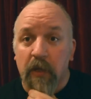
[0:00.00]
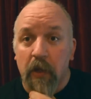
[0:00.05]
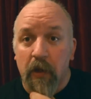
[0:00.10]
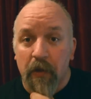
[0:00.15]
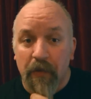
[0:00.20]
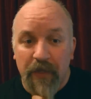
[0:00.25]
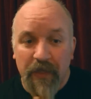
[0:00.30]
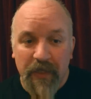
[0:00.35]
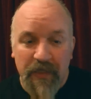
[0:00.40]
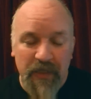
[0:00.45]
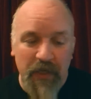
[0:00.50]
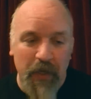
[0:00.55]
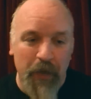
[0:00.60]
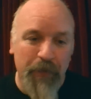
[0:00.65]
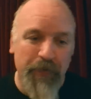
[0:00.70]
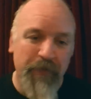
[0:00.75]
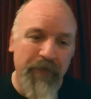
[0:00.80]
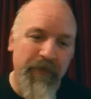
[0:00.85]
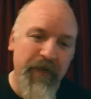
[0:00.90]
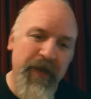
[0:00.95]
got on the
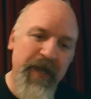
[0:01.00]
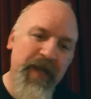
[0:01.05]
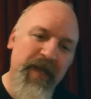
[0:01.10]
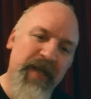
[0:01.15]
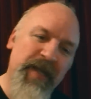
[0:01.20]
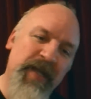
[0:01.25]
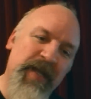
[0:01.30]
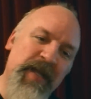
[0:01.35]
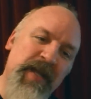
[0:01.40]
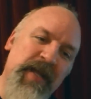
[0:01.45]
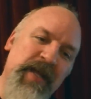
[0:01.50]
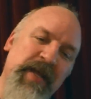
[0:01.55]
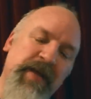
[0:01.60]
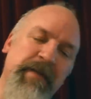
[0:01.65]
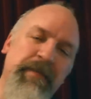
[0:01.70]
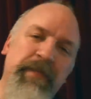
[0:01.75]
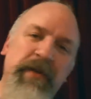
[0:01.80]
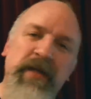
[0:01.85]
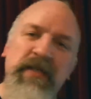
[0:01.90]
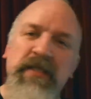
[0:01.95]
top of it
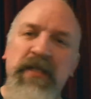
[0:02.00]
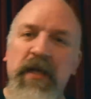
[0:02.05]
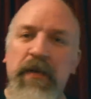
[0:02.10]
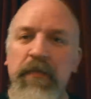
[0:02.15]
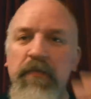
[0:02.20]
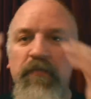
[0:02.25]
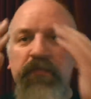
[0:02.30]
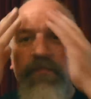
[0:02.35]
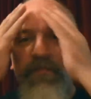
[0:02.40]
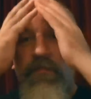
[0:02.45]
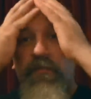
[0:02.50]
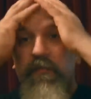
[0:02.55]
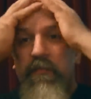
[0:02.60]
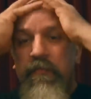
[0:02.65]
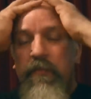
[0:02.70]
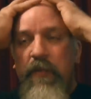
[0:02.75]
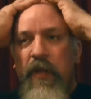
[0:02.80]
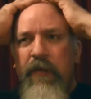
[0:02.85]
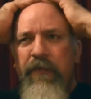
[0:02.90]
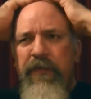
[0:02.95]
but um,
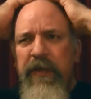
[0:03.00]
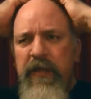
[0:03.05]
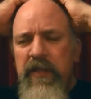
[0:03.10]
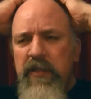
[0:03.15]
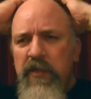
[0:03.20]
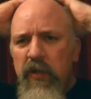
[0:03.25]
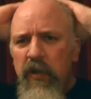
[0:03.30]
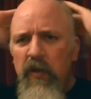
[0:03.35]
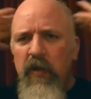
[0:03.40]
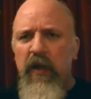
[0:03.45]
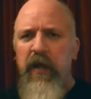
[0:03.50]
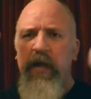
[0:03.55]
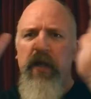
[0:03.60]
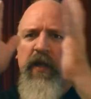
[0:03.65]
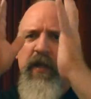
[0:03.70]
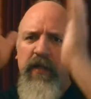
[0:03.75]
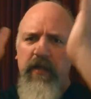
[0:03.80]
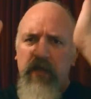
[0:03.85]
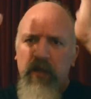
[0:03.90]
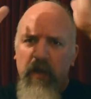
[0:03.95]
I think it's got like
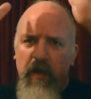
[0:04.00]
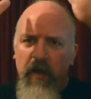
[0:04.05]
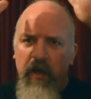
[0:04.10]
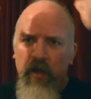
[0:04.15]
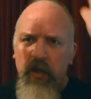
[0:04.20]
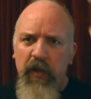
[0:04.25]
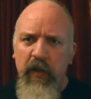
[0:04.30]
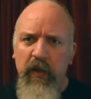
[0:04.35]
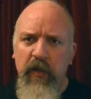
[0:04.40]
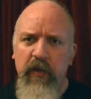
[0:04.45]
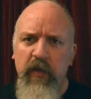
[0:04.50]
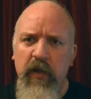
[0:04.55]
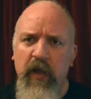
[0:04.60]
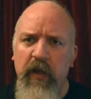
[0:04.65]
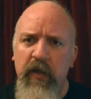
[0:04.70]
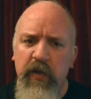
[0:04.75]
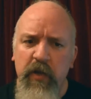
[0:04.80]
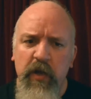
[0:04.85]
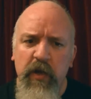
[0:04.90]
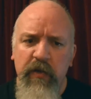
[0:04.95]
a like,
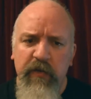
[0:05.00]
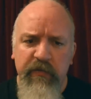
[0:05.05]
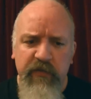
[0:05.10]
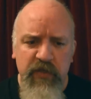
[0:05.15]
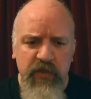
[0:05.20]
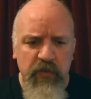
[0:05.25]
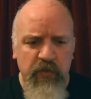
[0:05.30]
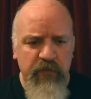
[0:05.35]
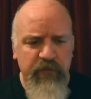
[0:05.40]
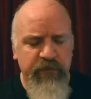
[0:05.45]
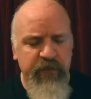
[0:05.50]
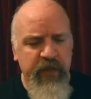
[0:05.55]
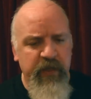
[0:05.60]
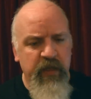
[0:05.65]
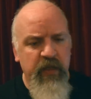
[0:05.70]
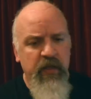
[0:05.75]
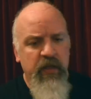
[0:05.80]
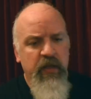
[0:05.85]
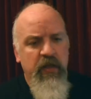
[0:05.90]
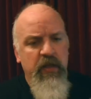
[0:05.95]
like an urn sort of thing
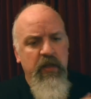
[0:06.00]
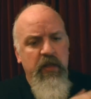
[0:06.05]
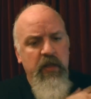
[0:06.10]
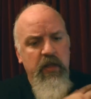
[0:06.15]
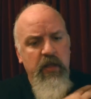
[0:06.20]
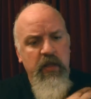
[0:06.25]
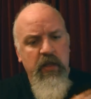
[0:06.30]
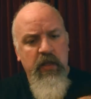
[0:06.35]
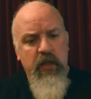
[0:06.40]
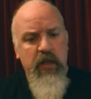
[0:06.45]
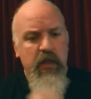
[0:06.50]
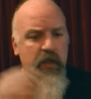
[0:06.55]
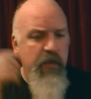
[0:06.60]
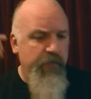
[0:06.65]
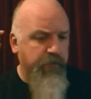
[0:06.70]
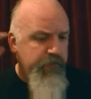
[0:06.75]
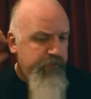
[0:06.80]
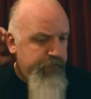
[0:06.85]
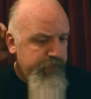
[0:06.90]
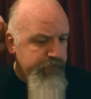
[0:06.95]

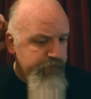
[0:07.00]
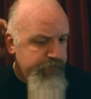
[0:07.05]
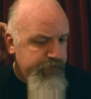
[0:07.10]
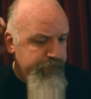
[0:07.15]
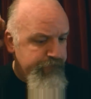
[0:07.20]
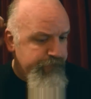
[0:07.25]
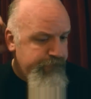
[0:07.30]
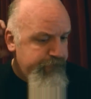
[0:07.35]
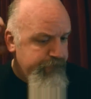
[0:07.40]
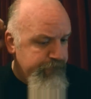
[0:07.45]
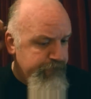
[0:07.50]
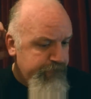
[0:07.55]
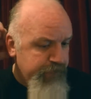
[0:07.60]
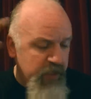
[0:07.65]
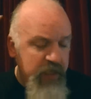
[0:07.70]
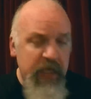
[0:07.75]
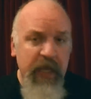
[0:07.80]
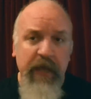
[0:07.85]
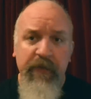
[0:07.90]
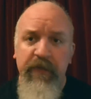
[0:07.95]
um,
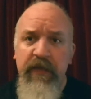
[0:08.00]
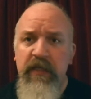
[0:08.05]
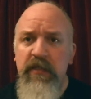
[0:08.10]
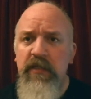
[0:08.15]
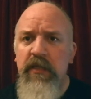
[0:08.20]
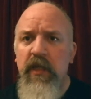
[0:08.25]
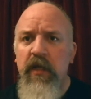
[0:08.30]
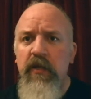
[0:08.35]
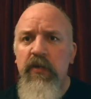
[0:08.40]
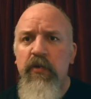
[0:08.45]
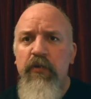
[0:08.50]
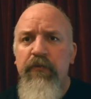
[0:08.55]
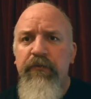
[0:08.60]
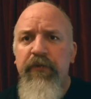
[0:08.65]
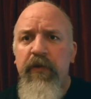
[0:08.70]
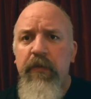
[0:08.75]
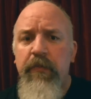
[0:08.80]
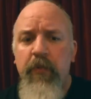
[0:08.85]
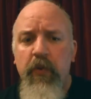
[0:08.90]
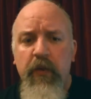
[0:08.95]
but yeah he's a
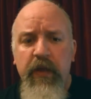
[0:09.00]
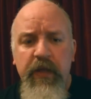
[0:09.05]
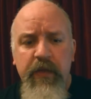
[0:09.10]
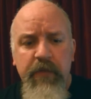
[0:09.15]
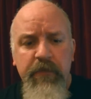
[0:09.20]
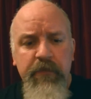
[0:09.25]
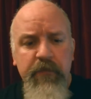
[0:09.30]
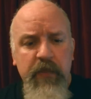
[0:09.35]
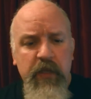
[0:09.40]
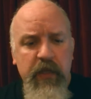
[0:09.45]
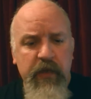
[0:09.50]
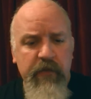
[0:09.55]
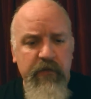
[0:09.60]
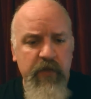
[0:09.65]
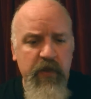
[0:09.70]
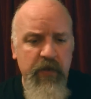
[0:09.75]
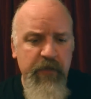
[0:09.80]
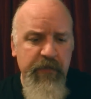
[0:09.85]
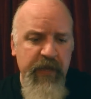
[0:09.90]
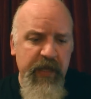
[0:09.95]
Norfolk boy
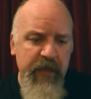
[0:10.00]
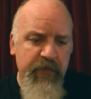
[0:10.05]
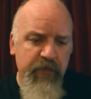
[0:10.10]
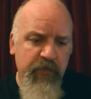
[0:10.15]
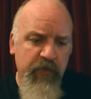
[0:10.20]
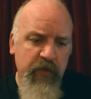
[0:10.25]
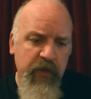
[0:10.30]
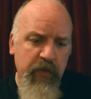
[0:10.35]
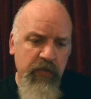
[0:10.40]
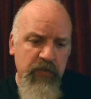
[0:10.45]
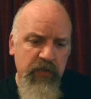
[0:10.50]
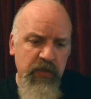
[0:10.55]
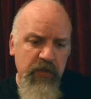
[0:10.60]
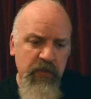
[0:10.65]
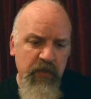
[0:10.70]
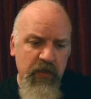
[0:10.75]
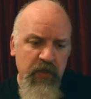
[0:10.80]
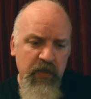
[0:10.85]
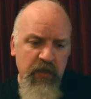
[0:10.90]
uh, um, Admiral Nelson